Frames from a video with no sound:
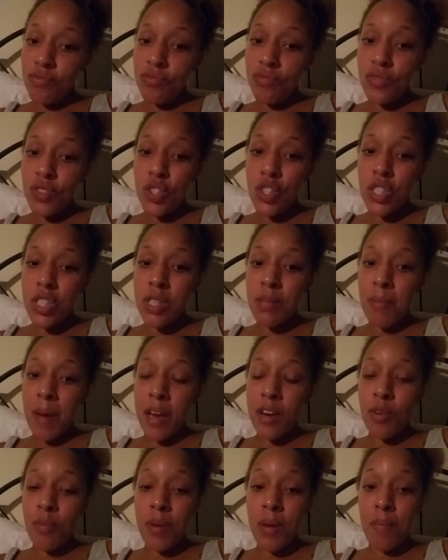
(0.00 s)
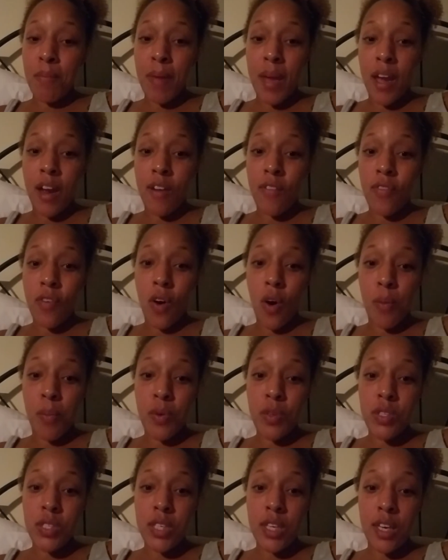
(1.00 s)
Just somebody who's been married for
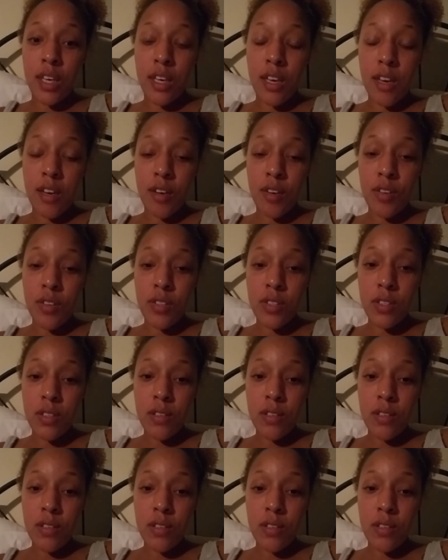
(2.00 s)
almost 10 years.